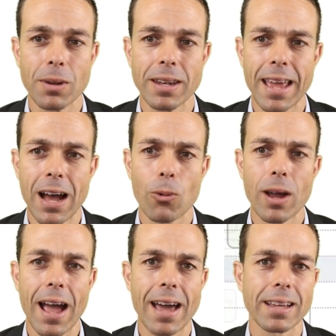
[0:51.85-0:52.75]
But now
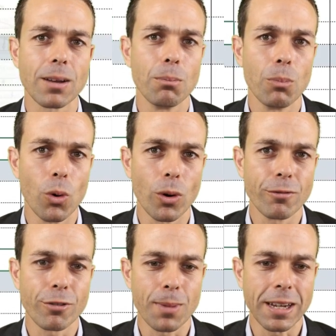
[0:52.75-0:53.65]
we're adding more
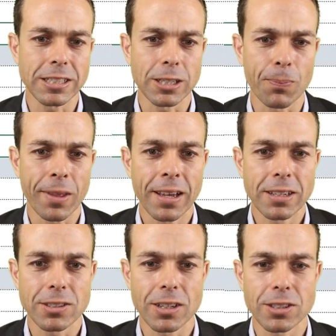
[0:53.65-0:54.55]
information,
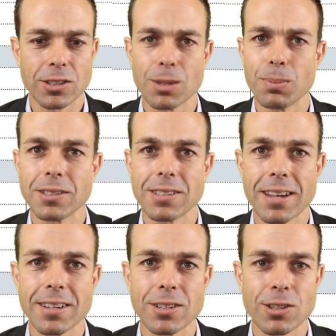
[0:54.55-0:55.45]
such as the
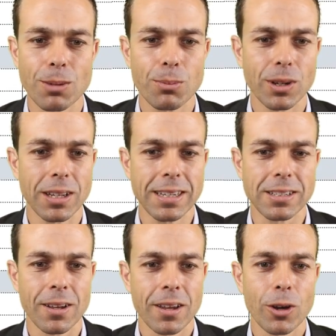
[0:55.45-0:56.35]
percentage
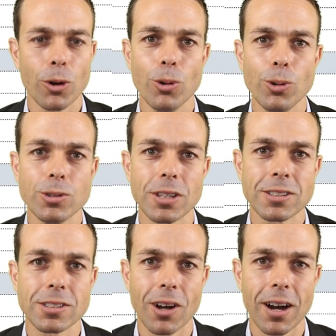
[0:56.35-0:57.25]
complete, who's
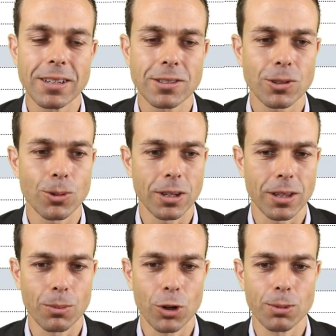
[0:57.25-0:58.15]
assigned to it
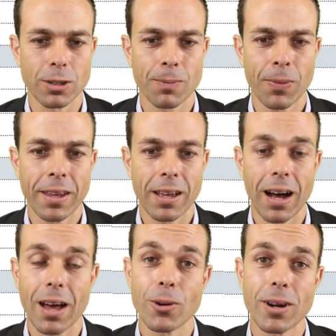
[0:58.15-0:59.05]
at the moment,
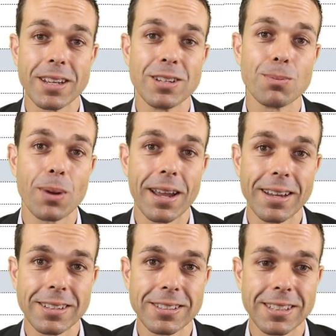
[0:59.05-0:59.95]
are there any
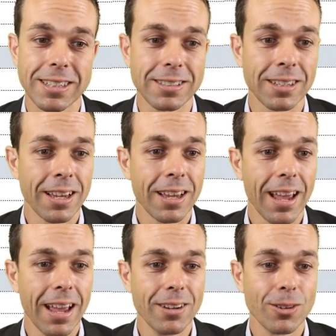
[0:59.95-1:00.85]
dependencies?
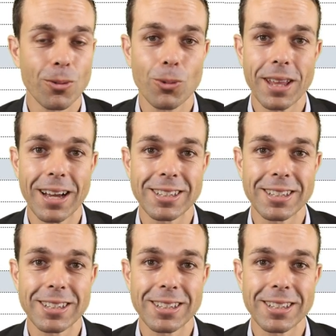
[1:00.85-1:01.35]
And with